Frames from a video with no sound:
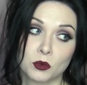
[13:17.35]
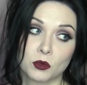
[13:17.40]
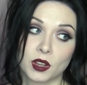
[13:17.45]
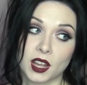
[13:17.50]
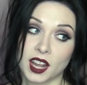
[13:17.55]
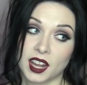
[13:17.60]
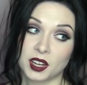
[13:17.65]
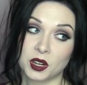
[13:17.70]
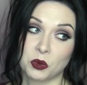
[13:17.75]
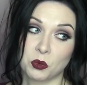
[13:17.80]

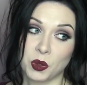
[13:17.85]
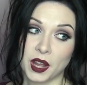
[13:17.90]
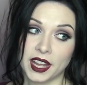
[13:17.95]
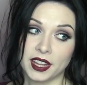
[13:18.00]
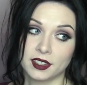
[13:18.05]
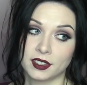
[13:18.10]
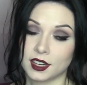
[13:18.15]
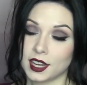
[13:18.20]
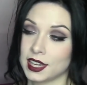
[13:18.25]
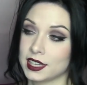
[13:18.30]
kind of
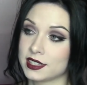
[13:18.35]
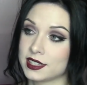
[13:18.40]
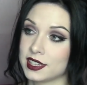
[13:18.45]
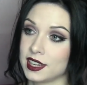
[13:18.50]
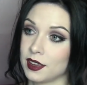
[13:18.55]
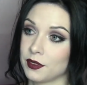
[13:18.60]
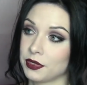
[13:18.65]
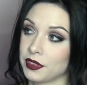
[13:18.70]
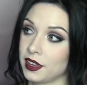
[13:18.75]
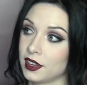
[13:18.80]
wet and icy
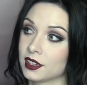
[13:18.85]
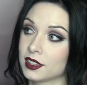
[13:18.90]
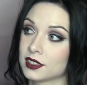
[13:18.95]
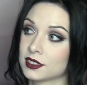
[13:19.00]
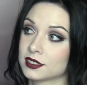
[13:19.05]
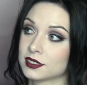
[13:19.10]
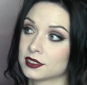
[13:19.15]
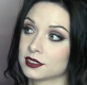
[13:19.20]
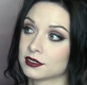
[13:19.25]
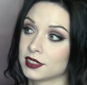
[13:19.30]
out there
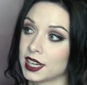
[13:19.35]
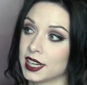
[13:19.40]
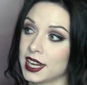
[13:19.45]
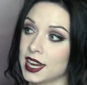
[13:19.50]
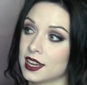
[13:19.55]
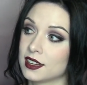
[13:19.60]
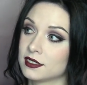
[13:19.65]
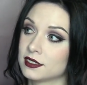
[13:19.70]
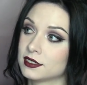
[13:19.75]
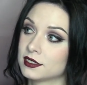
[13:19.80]
right
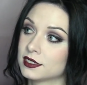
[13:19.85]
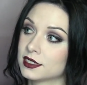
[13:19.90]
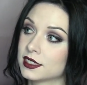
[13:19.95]
now.